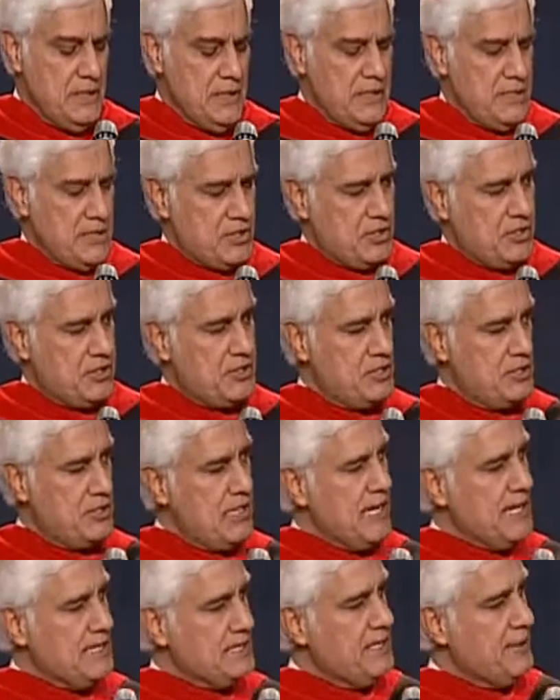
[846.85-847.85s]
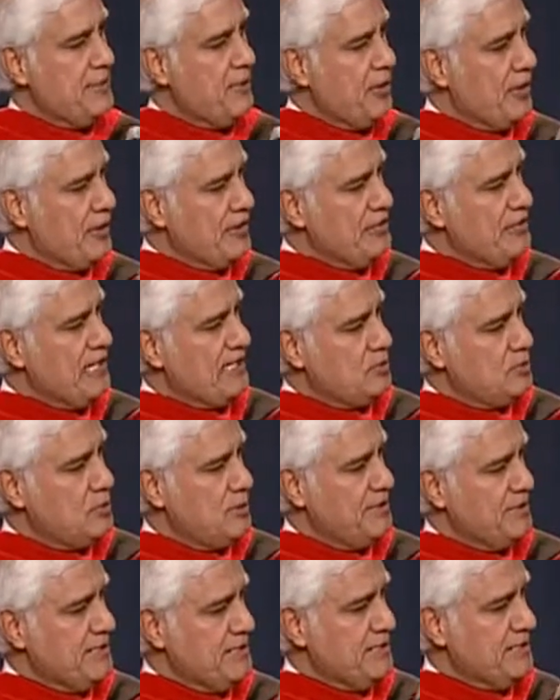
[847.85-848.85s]
He said, tonight they brought a young
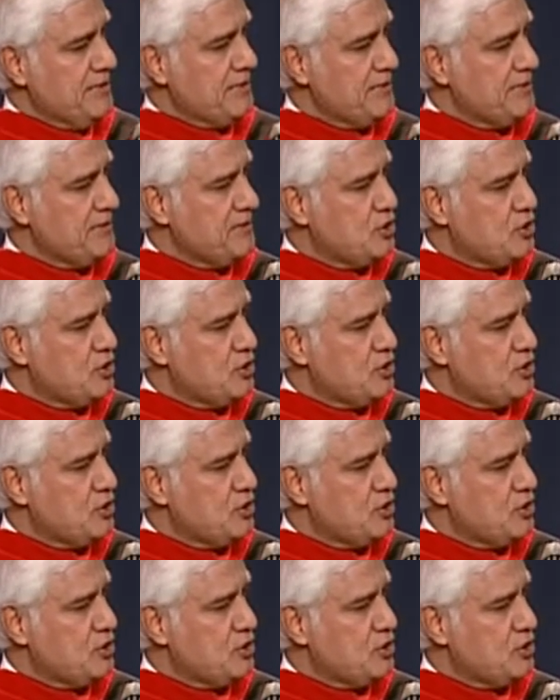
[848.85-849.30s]
woman in,